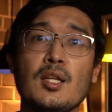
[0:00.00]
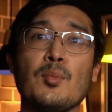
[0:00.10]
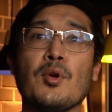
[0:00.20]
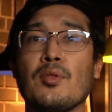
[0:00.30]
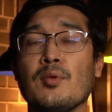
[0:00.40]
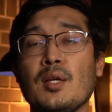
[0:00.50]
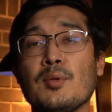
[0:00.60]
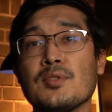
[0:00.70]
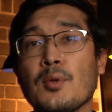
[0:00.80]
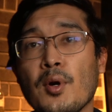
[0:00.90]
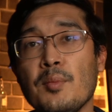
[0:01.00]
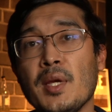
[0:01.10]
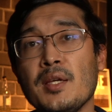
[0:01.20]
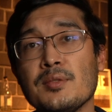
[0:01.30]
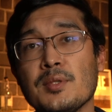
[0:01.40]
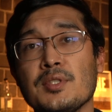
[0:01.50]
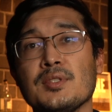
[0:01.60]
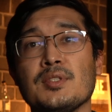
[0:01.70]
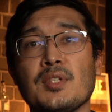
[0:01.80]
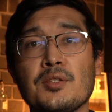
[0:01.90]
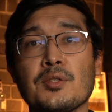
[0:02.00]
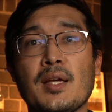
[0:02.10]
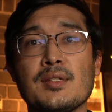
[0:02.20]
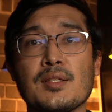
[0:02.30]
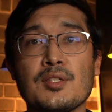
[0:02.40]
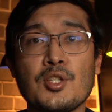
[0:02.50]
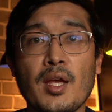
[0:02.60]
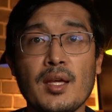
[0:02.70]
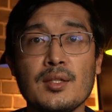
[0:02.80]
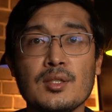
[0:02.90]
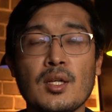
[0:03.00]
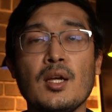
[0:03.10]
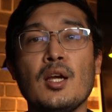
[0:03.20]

Number 3 was Coinbase, which is a centralized exchange.